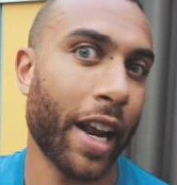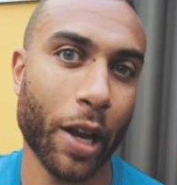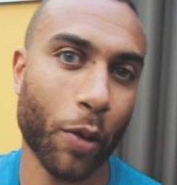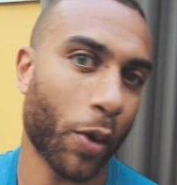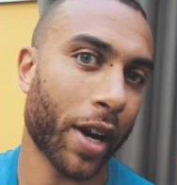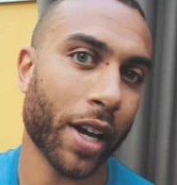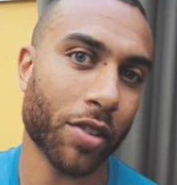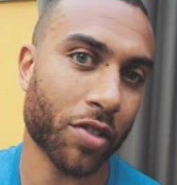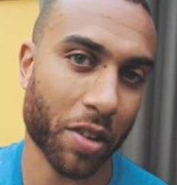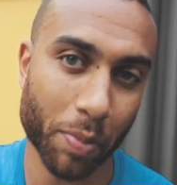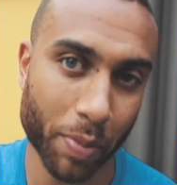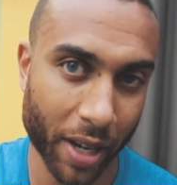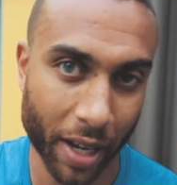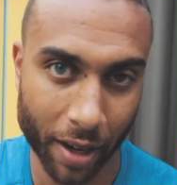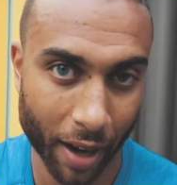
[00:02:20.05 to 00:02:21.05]
anyone else can
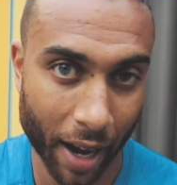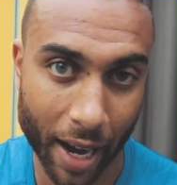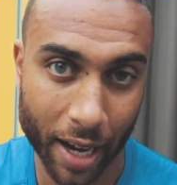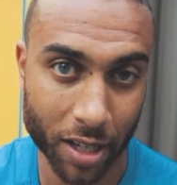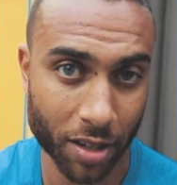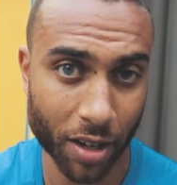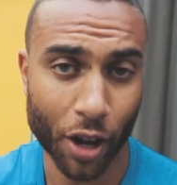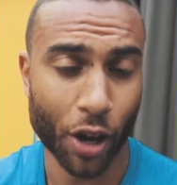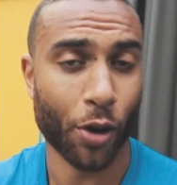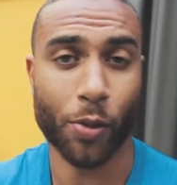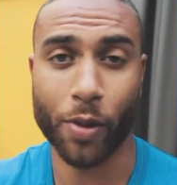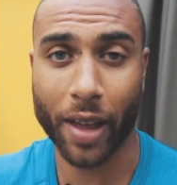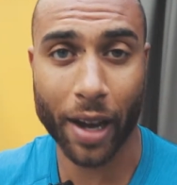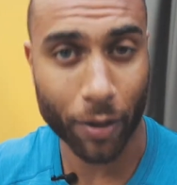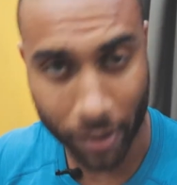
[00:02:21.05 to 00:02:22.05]
be in ice
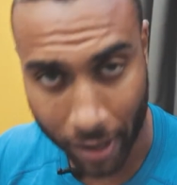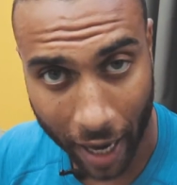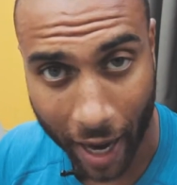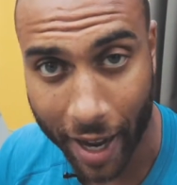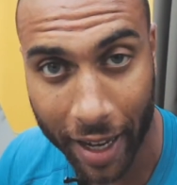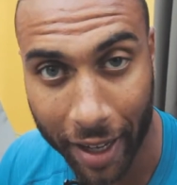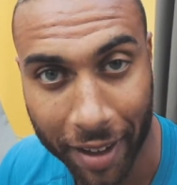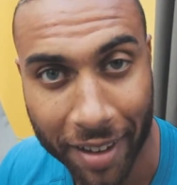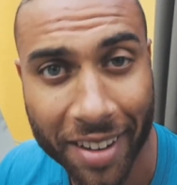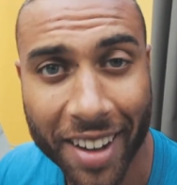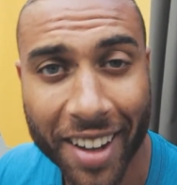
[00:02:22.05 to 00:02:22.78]
without dying.